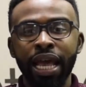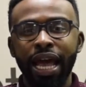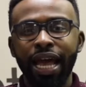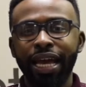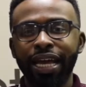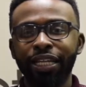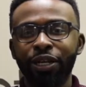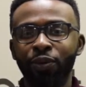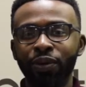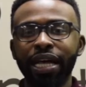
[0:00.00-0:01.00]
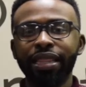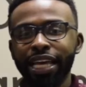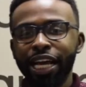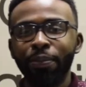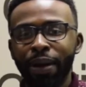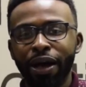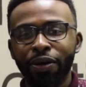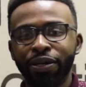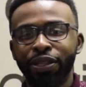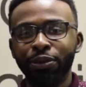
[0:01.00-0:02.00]
And when I think
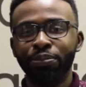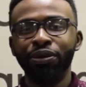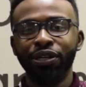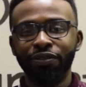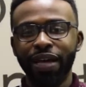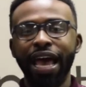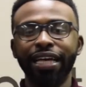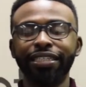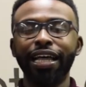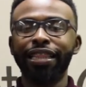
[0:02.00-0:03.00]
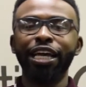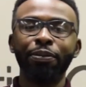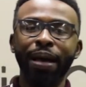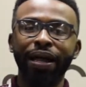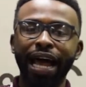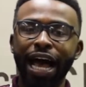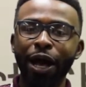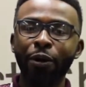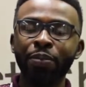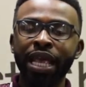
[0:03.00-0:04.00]
about the book of Acts, I think about
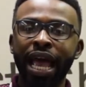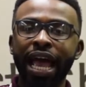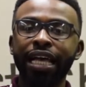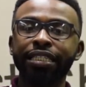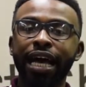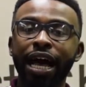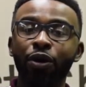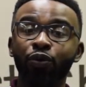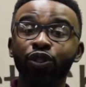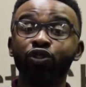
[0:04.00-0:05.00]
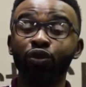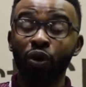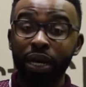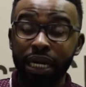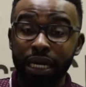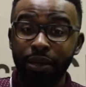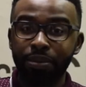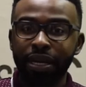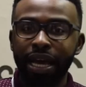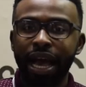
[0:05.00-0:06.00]
how, as I was growing up,
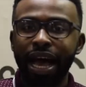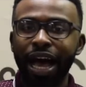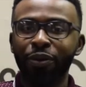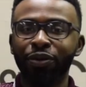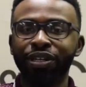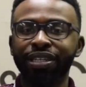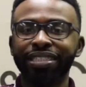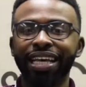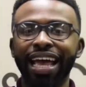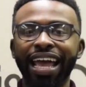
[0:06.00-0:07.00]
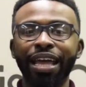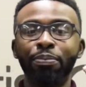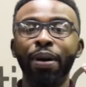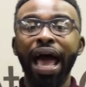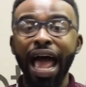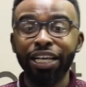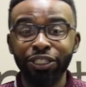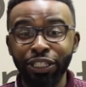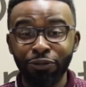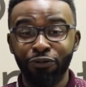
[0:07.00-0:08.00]
I was a
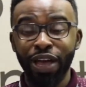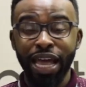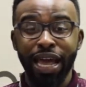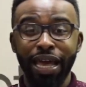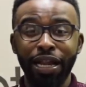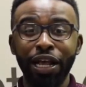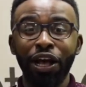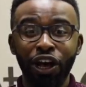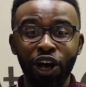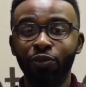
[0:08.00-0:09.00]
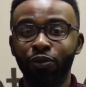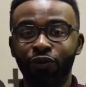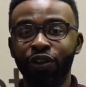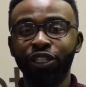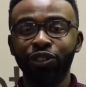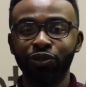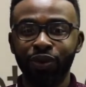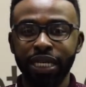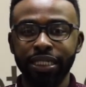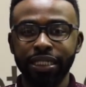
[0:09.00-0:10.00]
passionate fan of professional
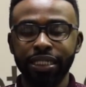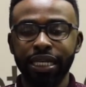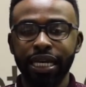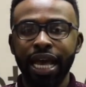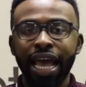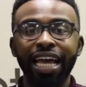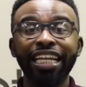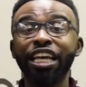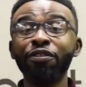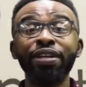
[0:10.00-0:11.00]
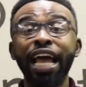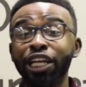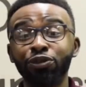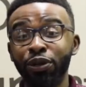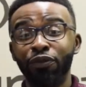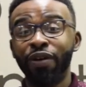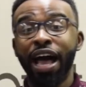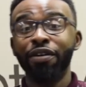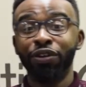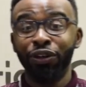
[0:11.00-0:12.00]
wrestling. And even at
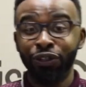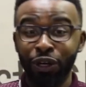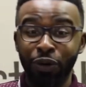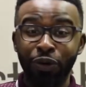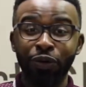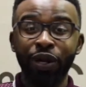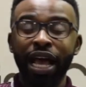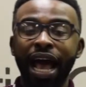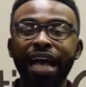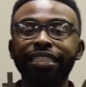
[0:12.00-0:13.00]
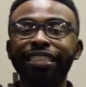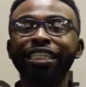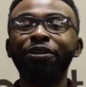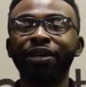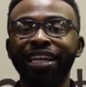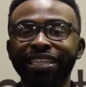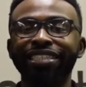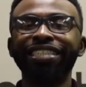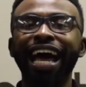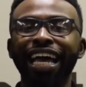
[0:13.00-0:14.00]
25 years old, I still get
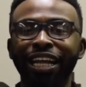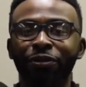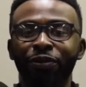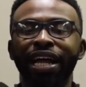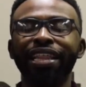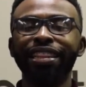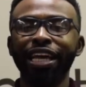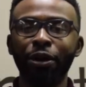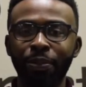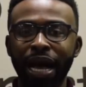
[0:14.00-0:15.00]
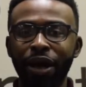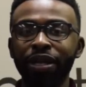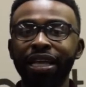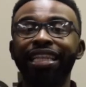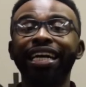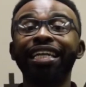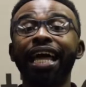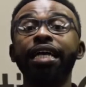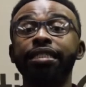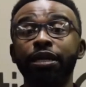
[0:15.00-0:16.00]
excited when I think about the
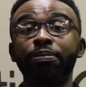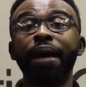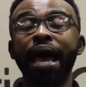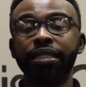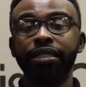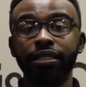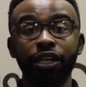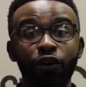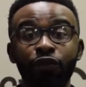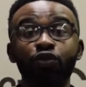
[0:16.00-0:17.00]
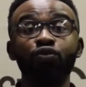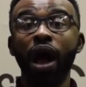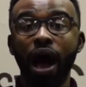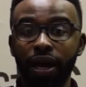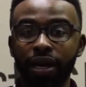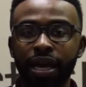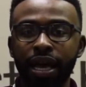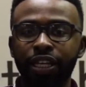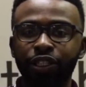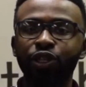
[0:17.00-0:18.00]
classic matches of The Rock
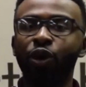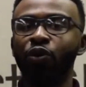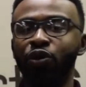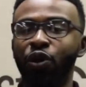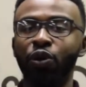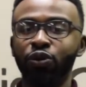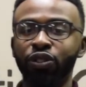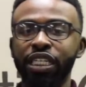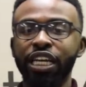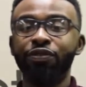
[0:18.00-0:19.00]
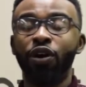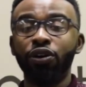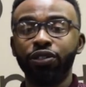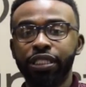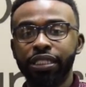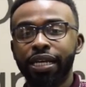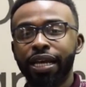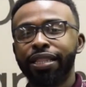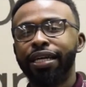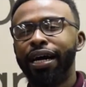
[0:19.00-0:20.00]
and Stone Cold Steve Austin,
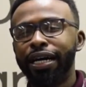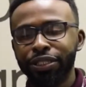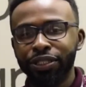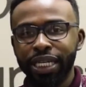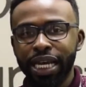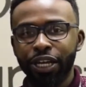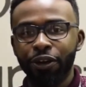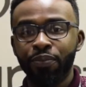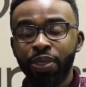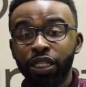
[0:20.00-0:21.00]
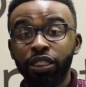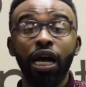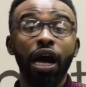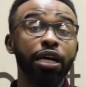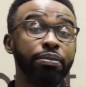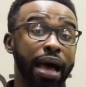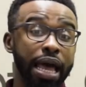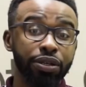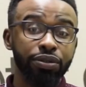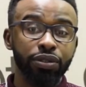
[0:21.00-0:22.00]
The Undertaker, Shawn
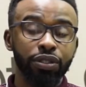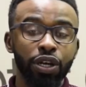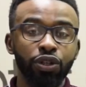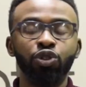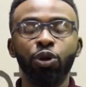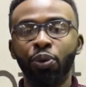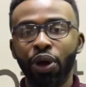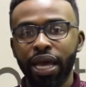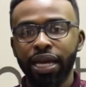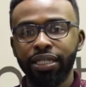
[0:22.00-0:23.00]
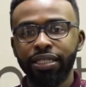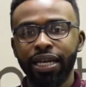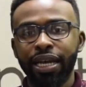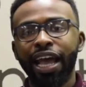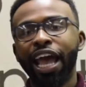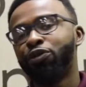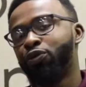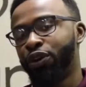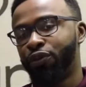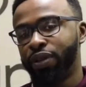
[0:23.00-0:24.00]
Michaels, Triple H, and
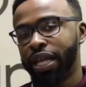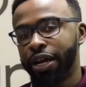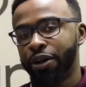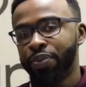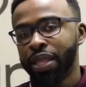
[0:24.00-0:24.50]
Ric Flair.